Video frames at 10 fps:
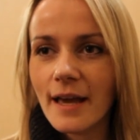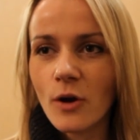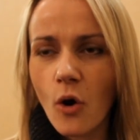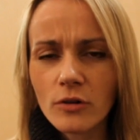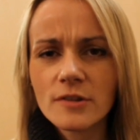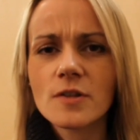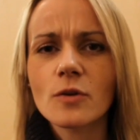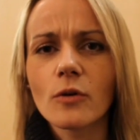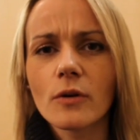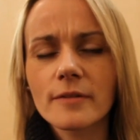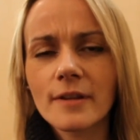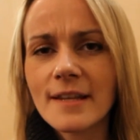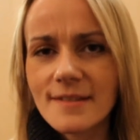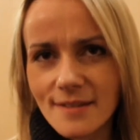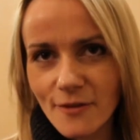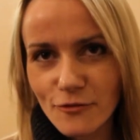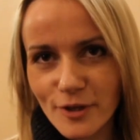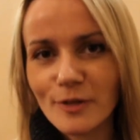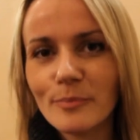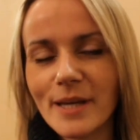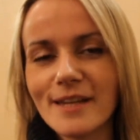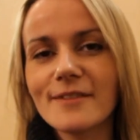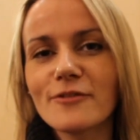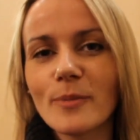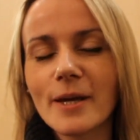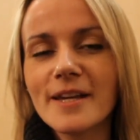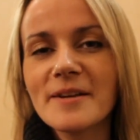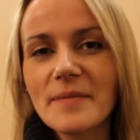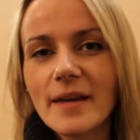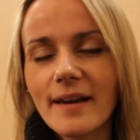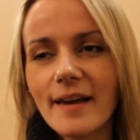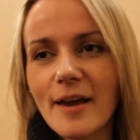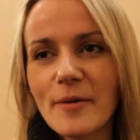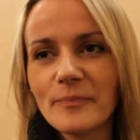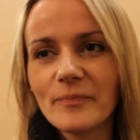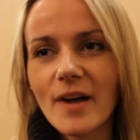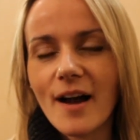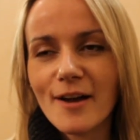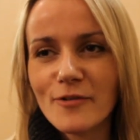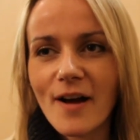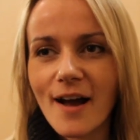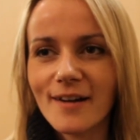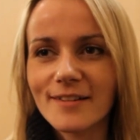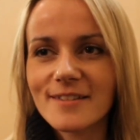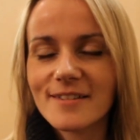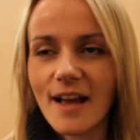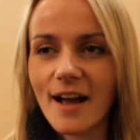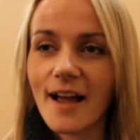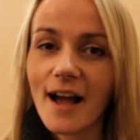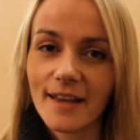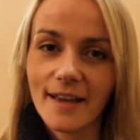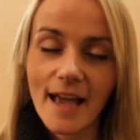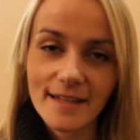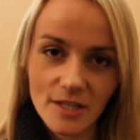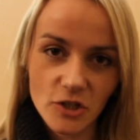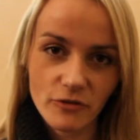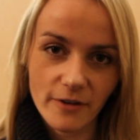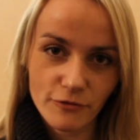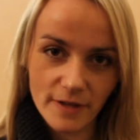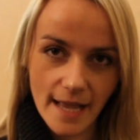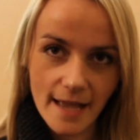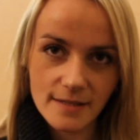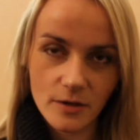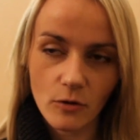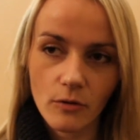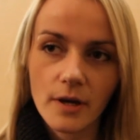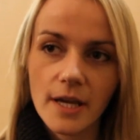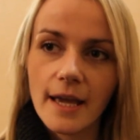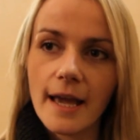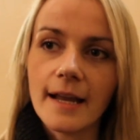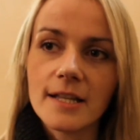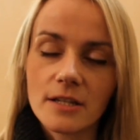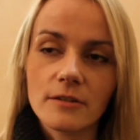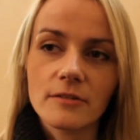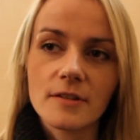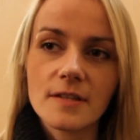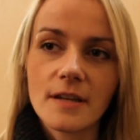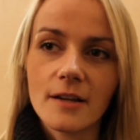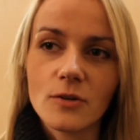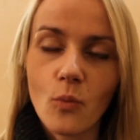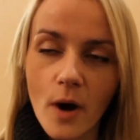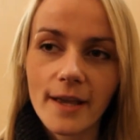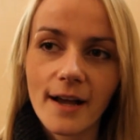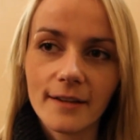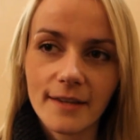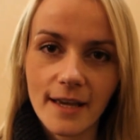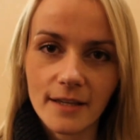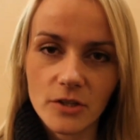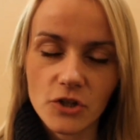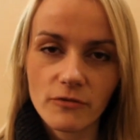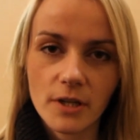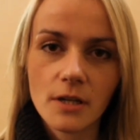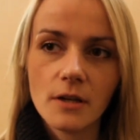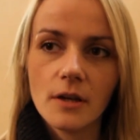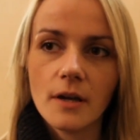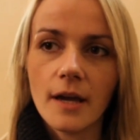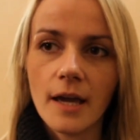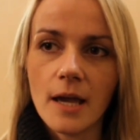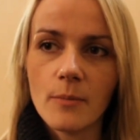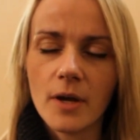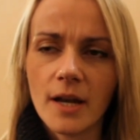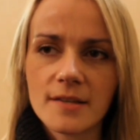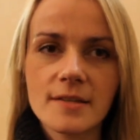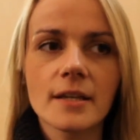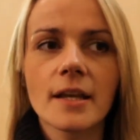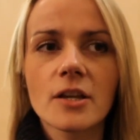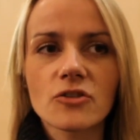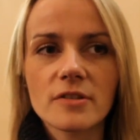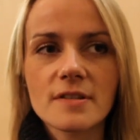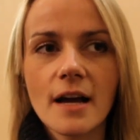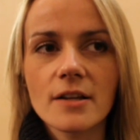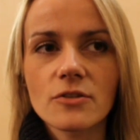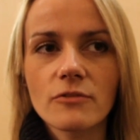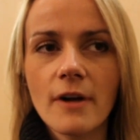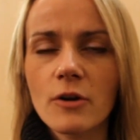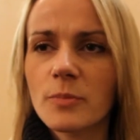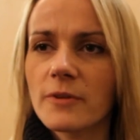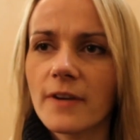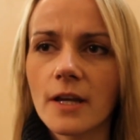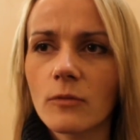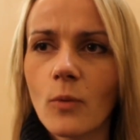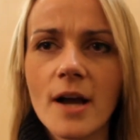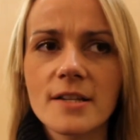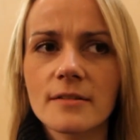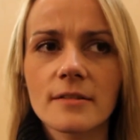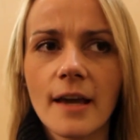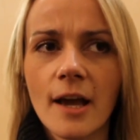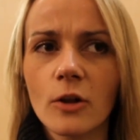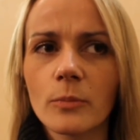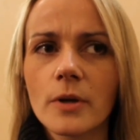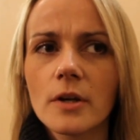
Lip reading: And also, this is a real biggie for me. I had a head injury 3 years ago, and I didn't understand why I had the head injury. And I see an angel standing around me thinking, why didn't they help?